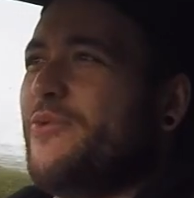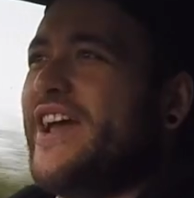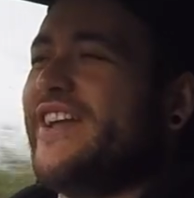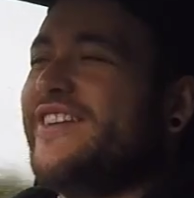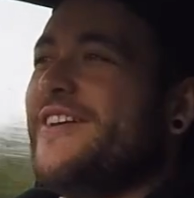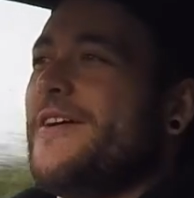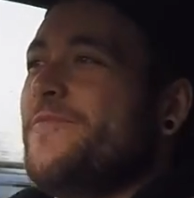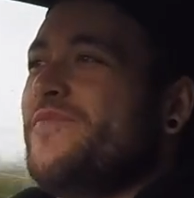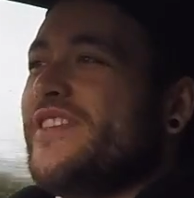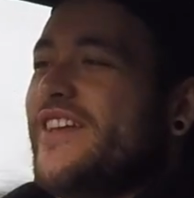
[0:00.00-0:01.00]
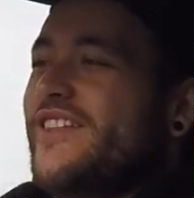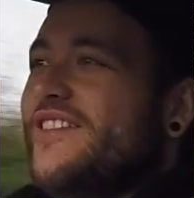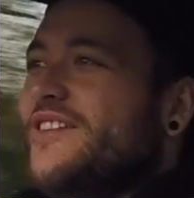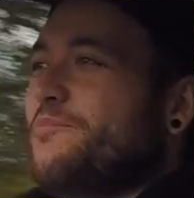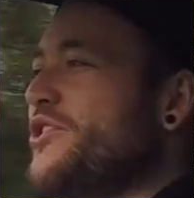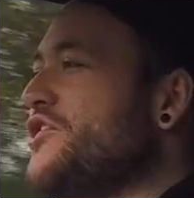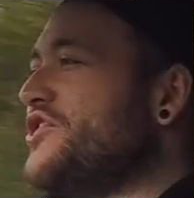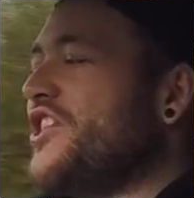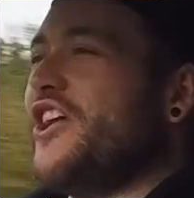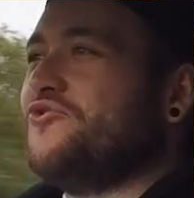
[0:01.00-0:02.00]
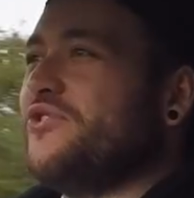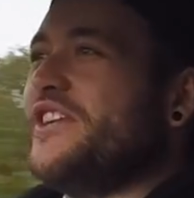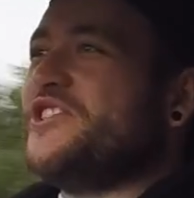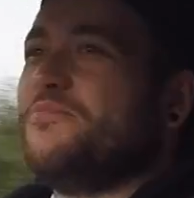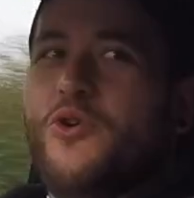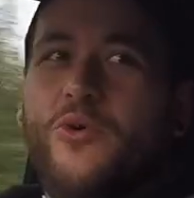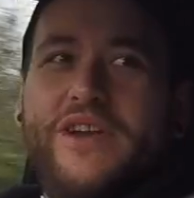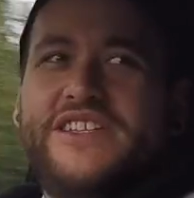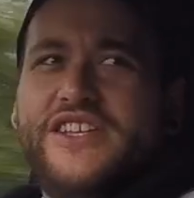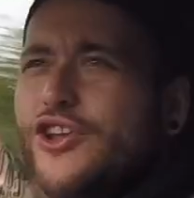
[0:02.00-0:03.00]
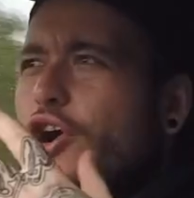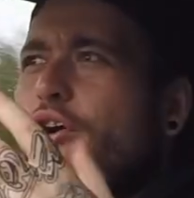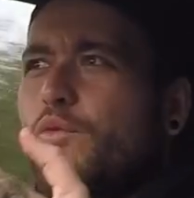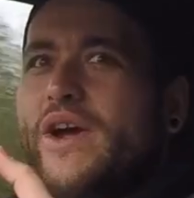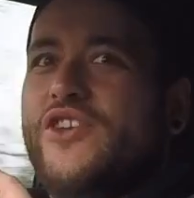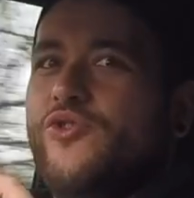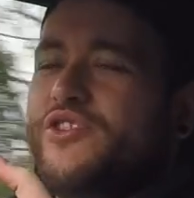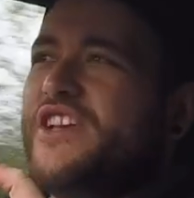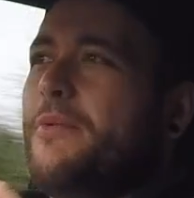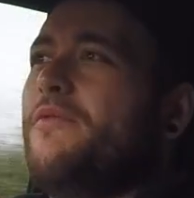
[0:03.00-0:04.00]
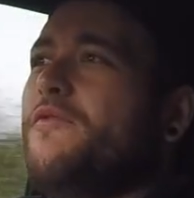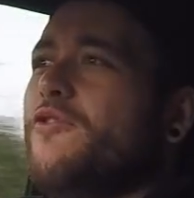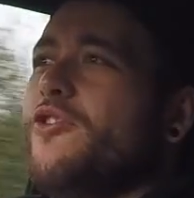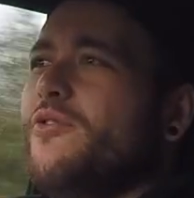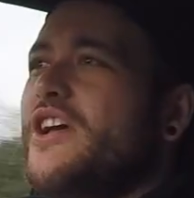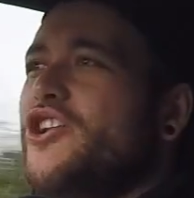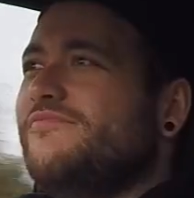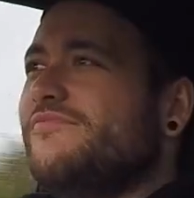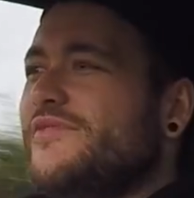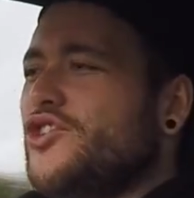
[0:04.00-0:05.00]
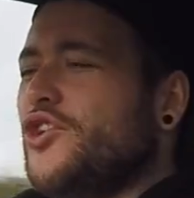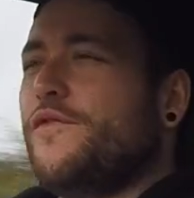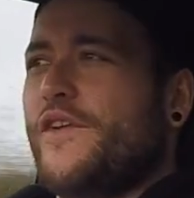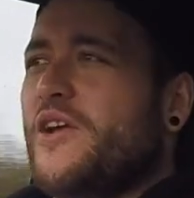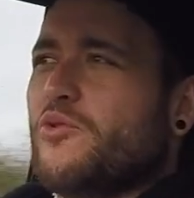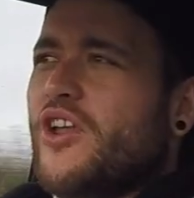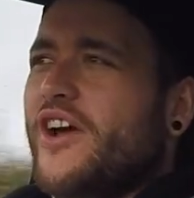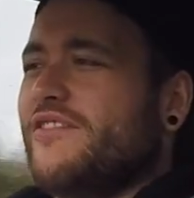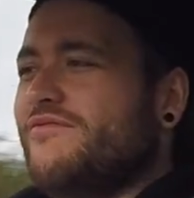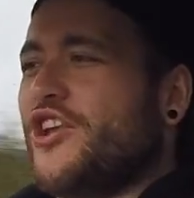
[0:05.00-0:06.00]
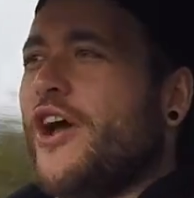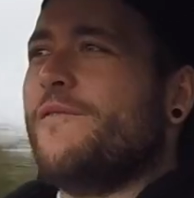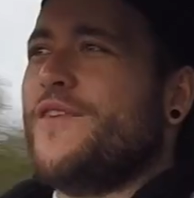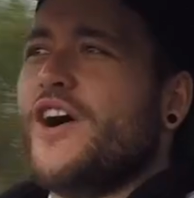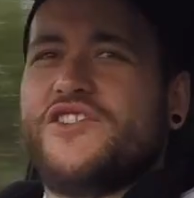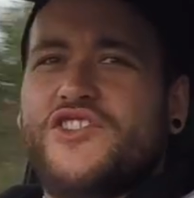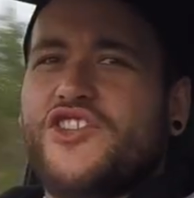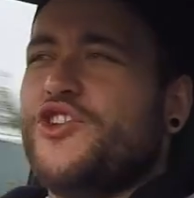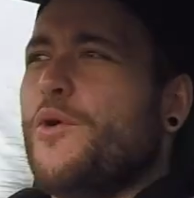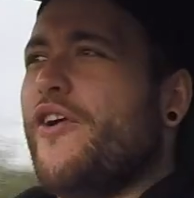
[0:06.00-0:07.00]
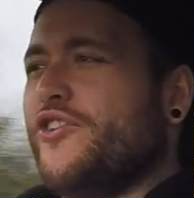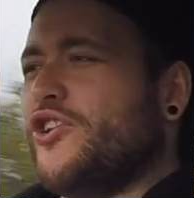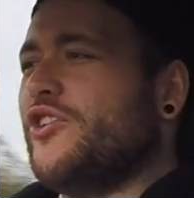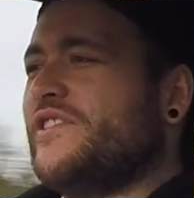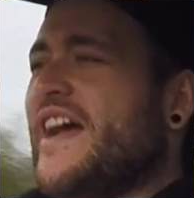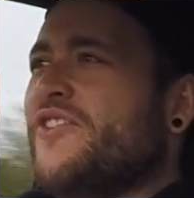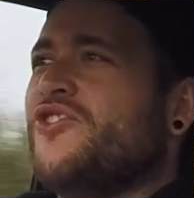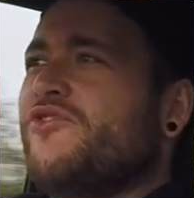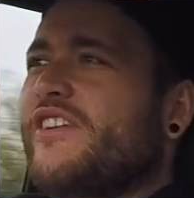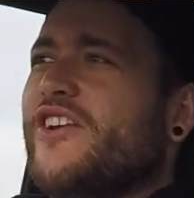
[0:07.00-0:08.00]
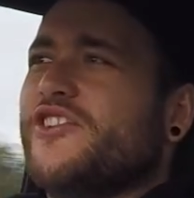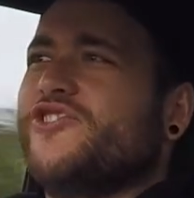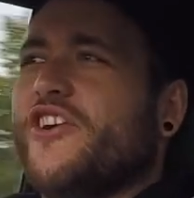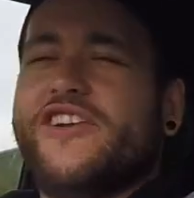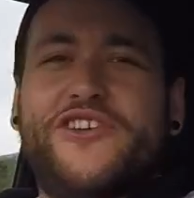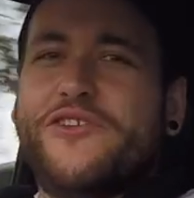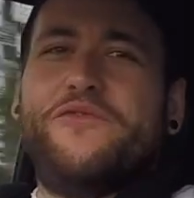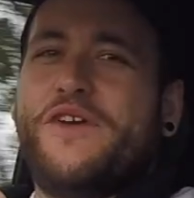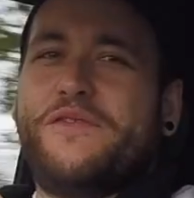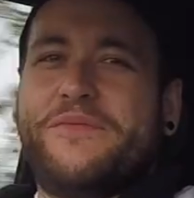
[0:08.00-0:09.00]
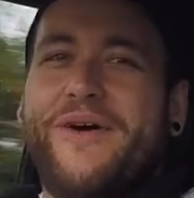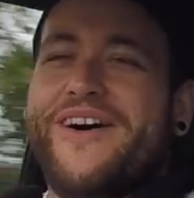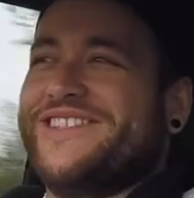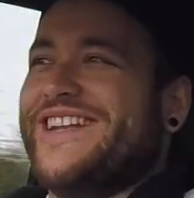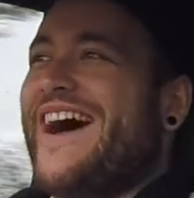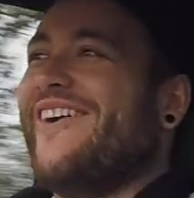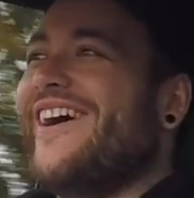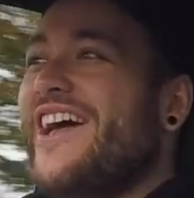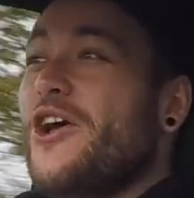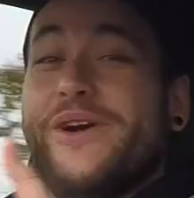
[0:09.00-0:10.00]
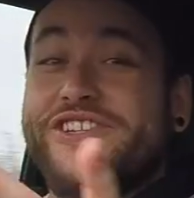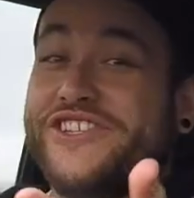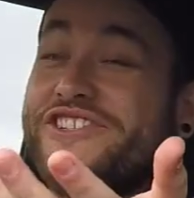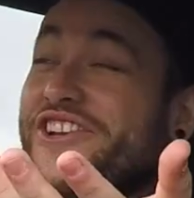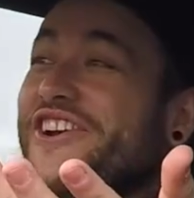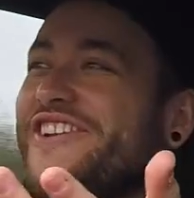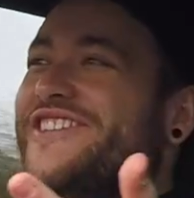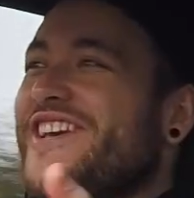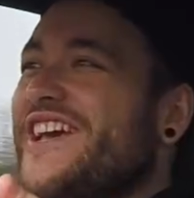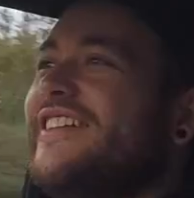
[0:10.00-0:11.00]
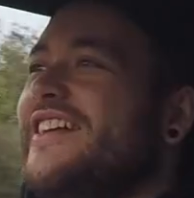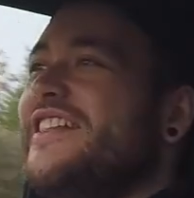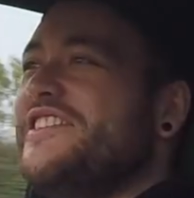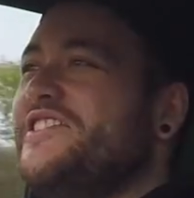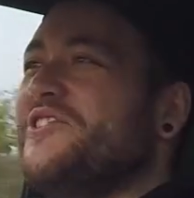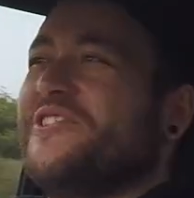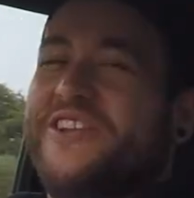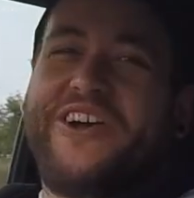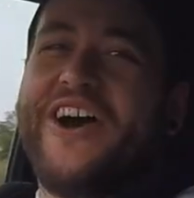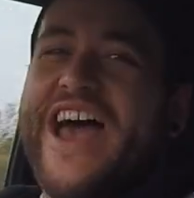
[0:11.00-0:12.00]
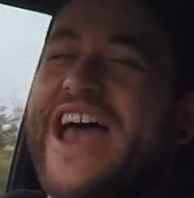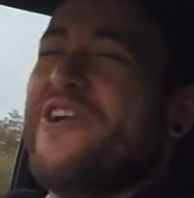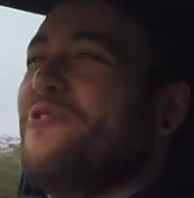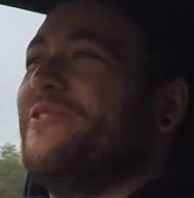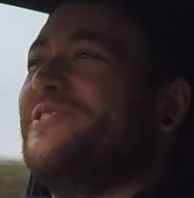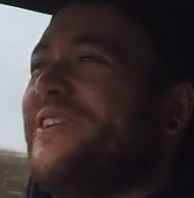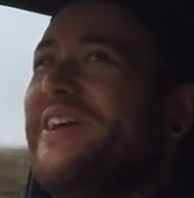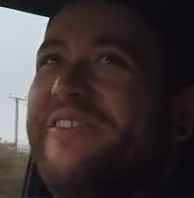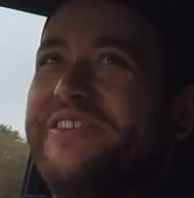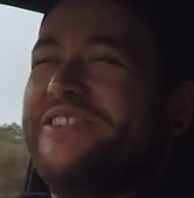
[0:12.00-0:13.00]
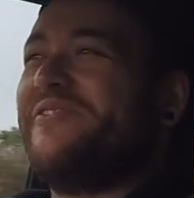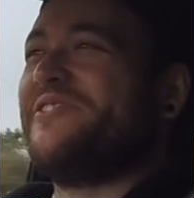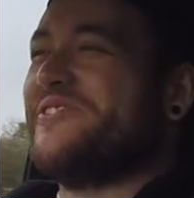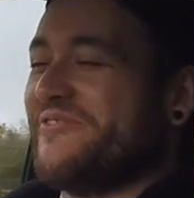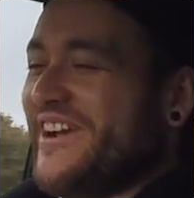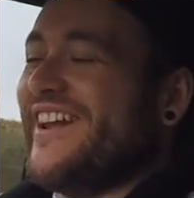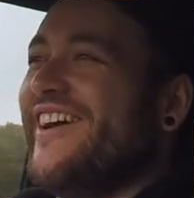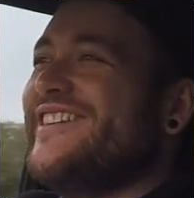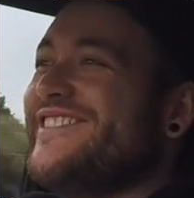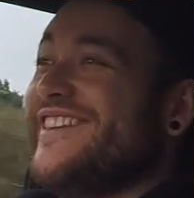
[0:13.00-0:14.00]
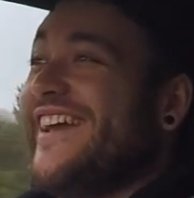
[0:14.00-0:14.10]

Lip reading: weird. Because the car's really small and there's a lot of wind noise coming through, you feel like you're going faster than you are, and you look down and you realise you're only doing 50 miles an hour, which is good. This has also got air horns on it, which I've just realised.